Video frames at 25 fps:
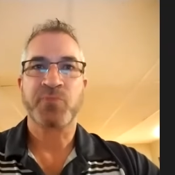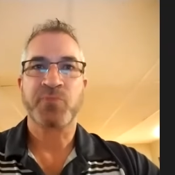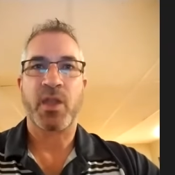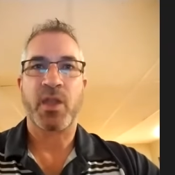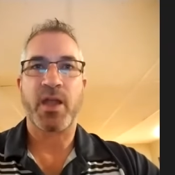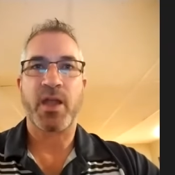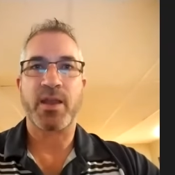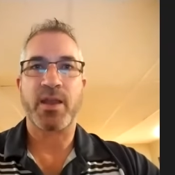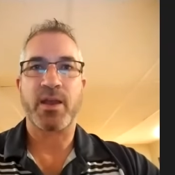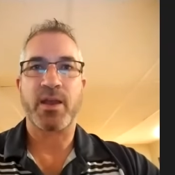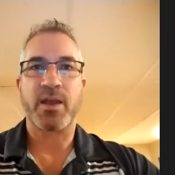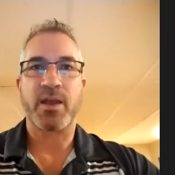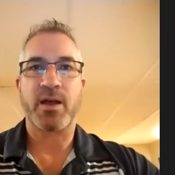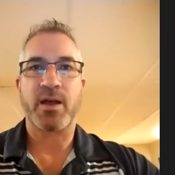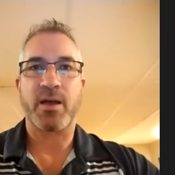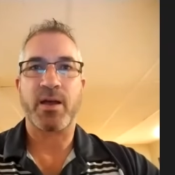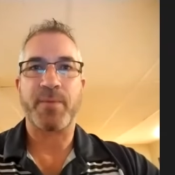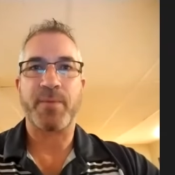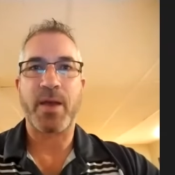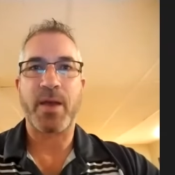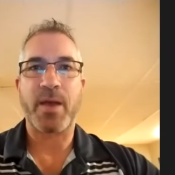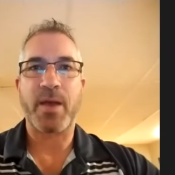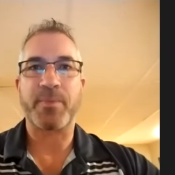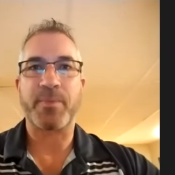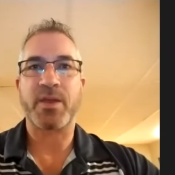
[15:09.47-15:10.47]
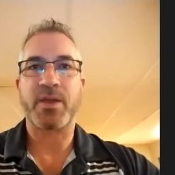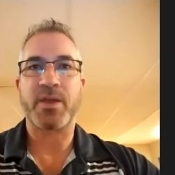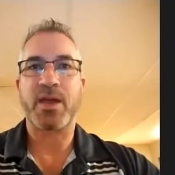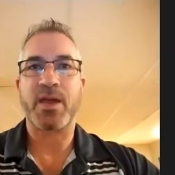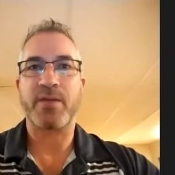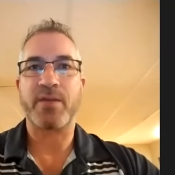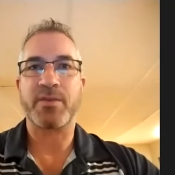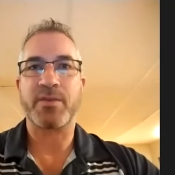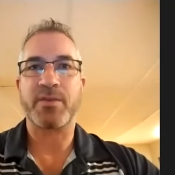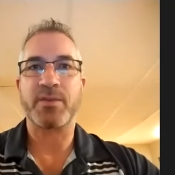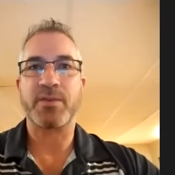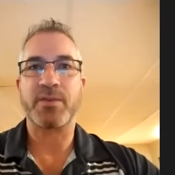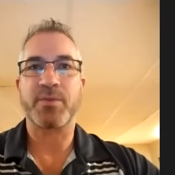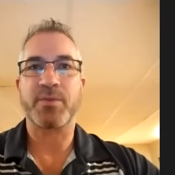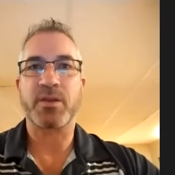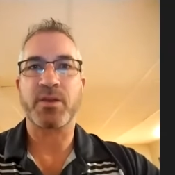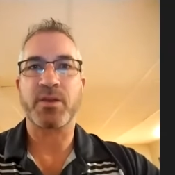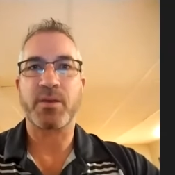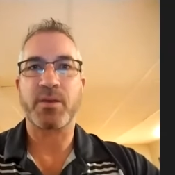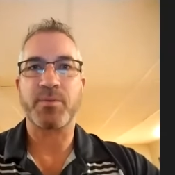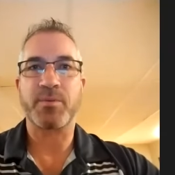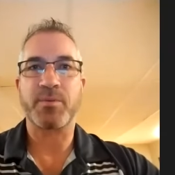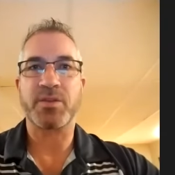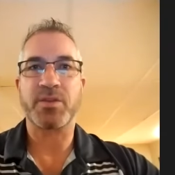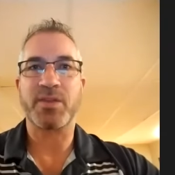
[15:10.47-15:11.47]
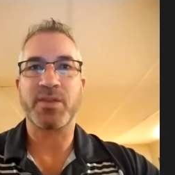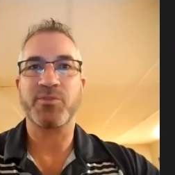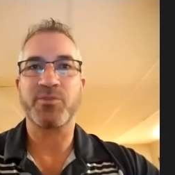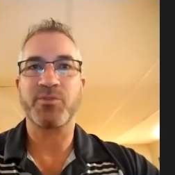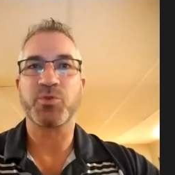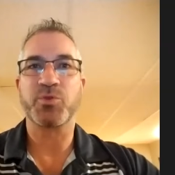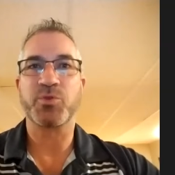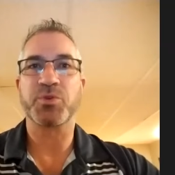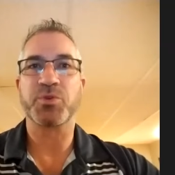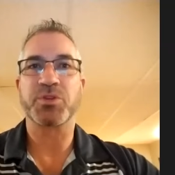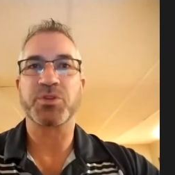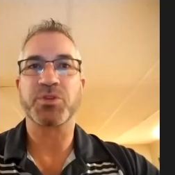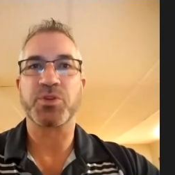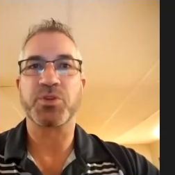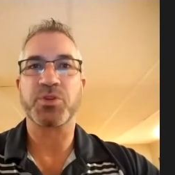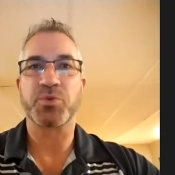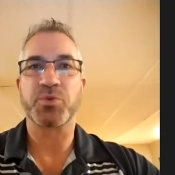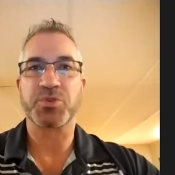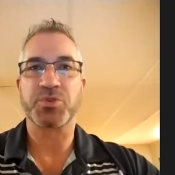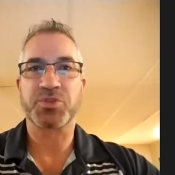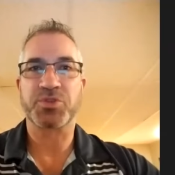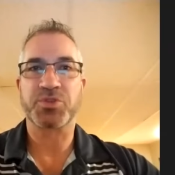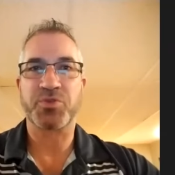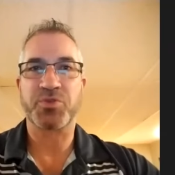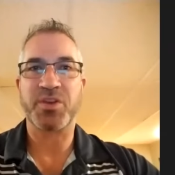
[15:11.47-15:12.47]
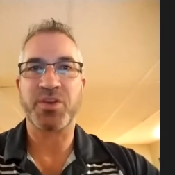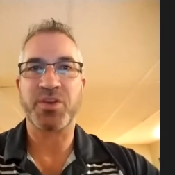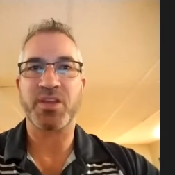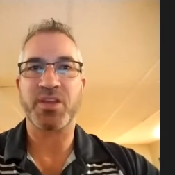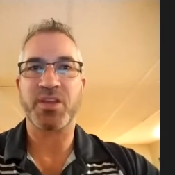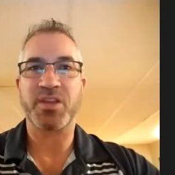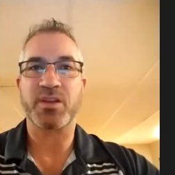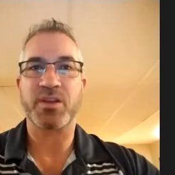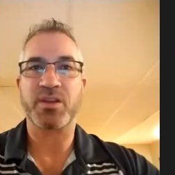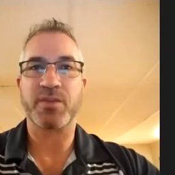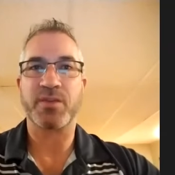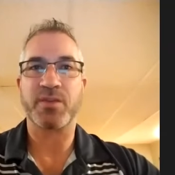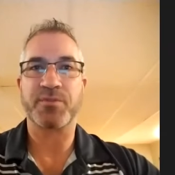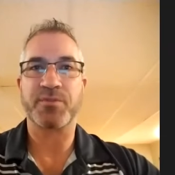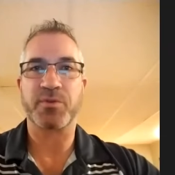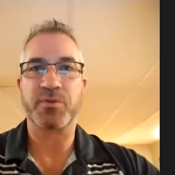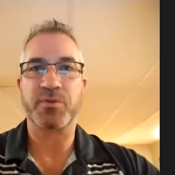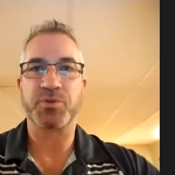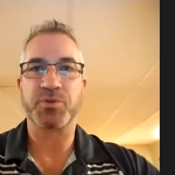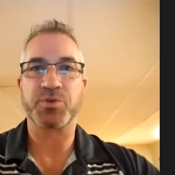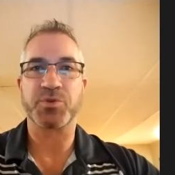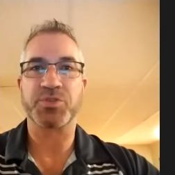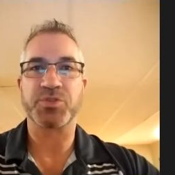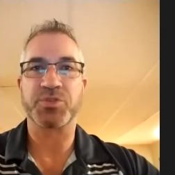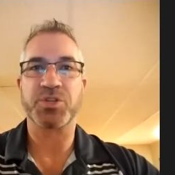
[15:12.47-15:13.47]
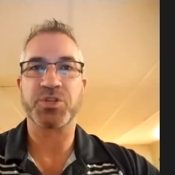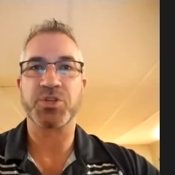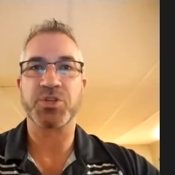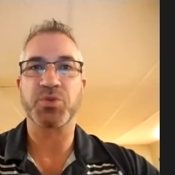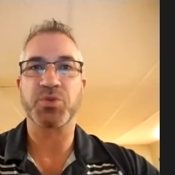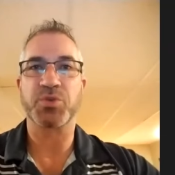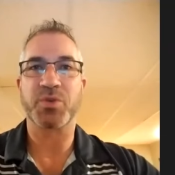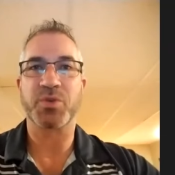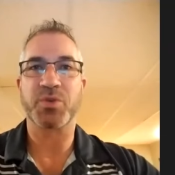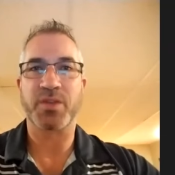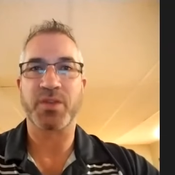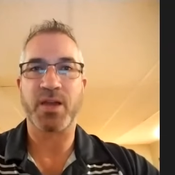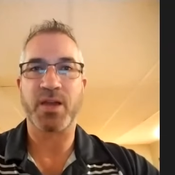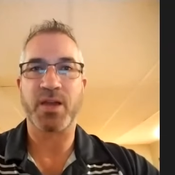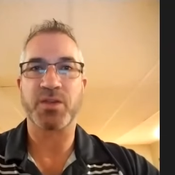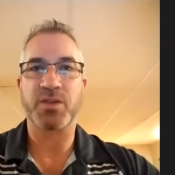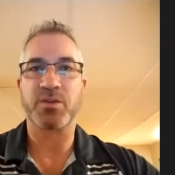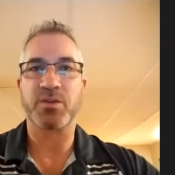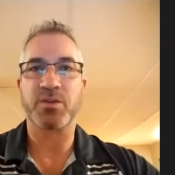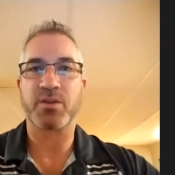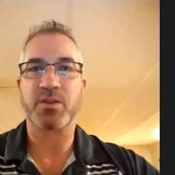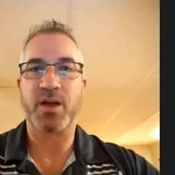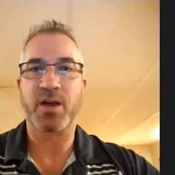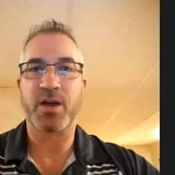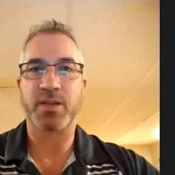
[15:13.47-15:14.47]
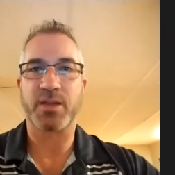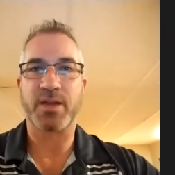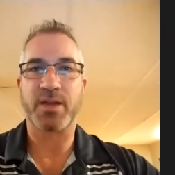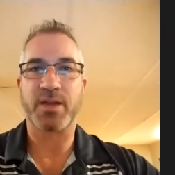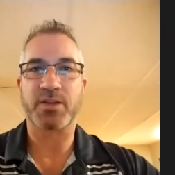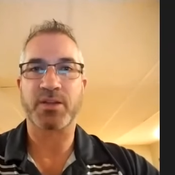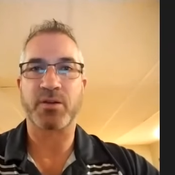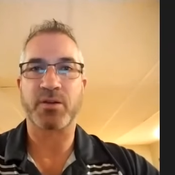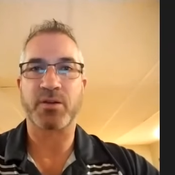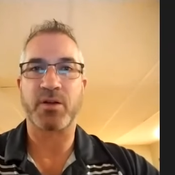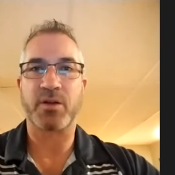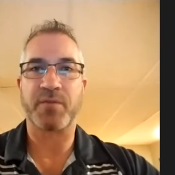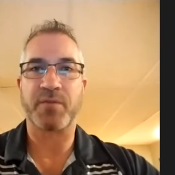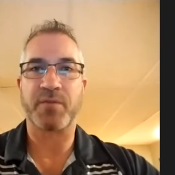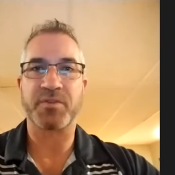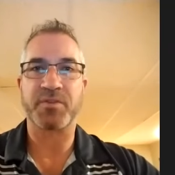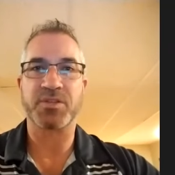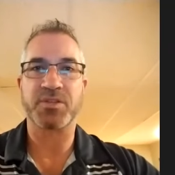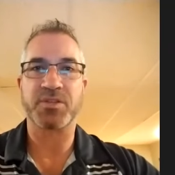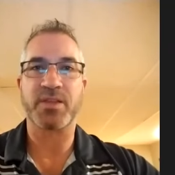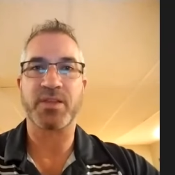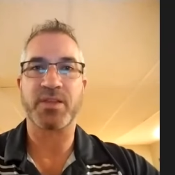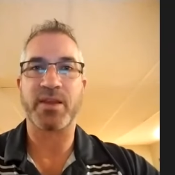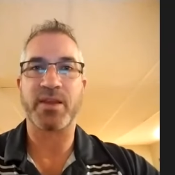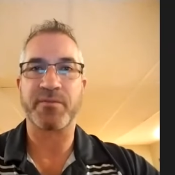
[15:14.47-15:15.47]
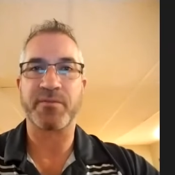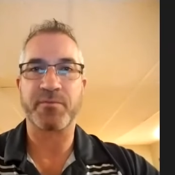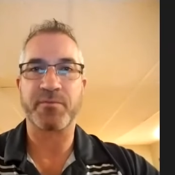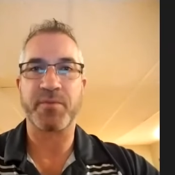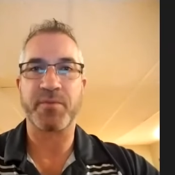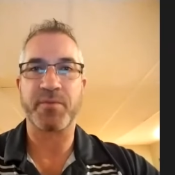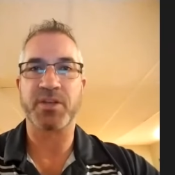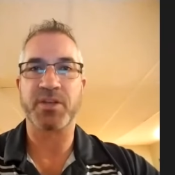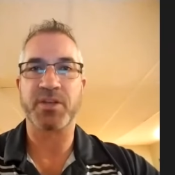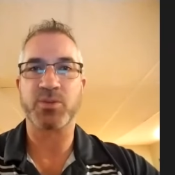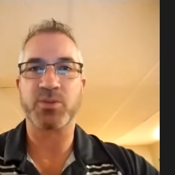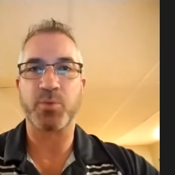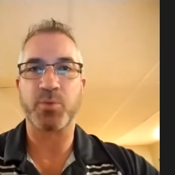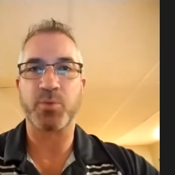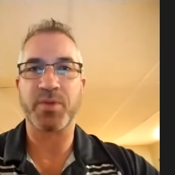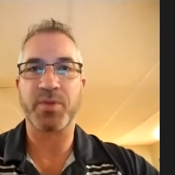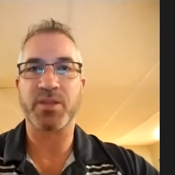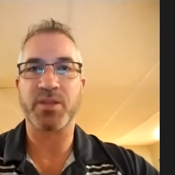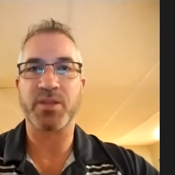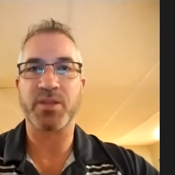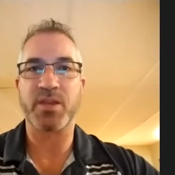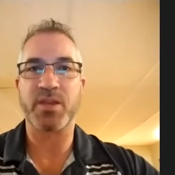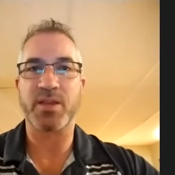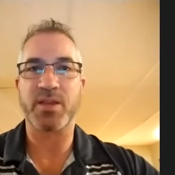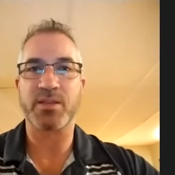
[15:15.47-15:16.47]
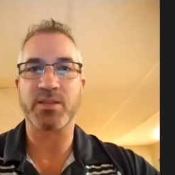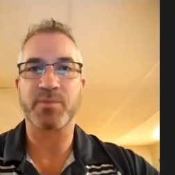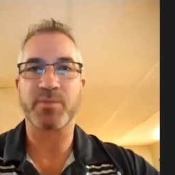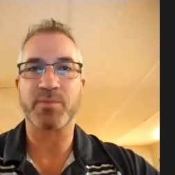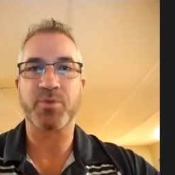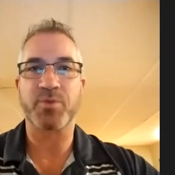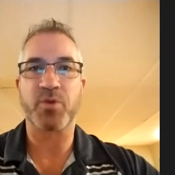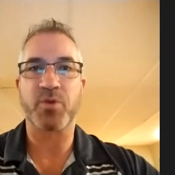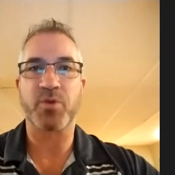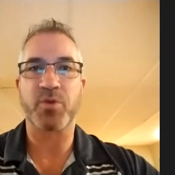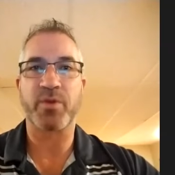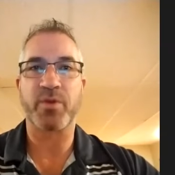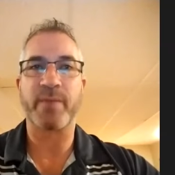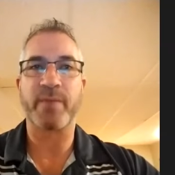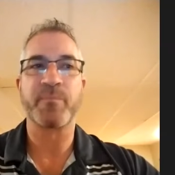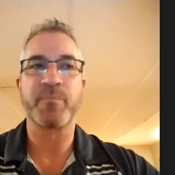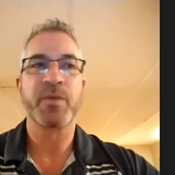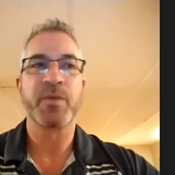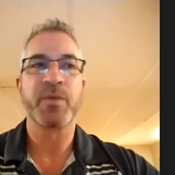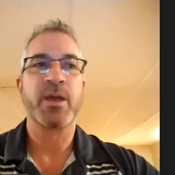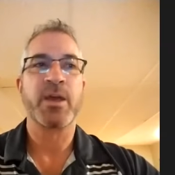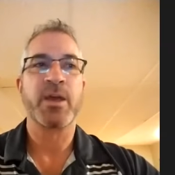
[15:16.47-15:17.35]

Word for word: And uh, I'm happy to have anybody come in, even do a, to do a screening. If you're interested in doing that, you can contact our office, and that information will be at the end of the program.